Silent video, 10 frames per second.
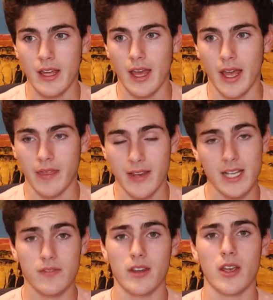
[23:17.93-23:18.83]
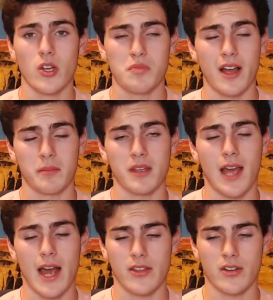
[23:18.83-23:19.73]
And the next video is probably gonna be
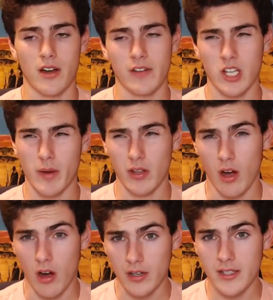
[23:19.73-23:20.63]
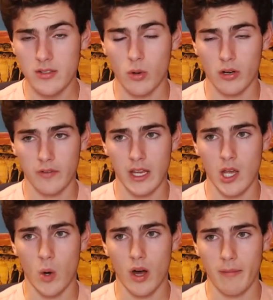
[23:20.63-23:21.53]
either a video about audits or a
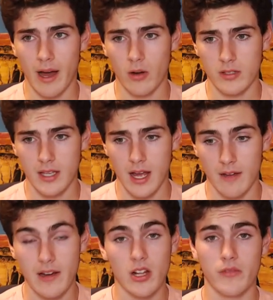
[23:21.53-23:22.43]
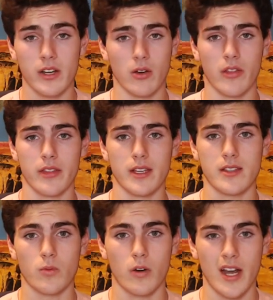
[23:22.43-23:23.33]
video about, a follow-up video on
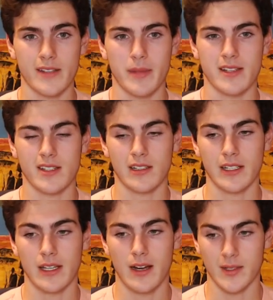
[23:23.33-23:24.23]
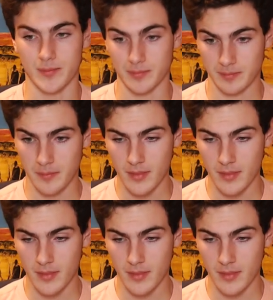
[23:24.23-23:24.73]
this, where I basically, I'm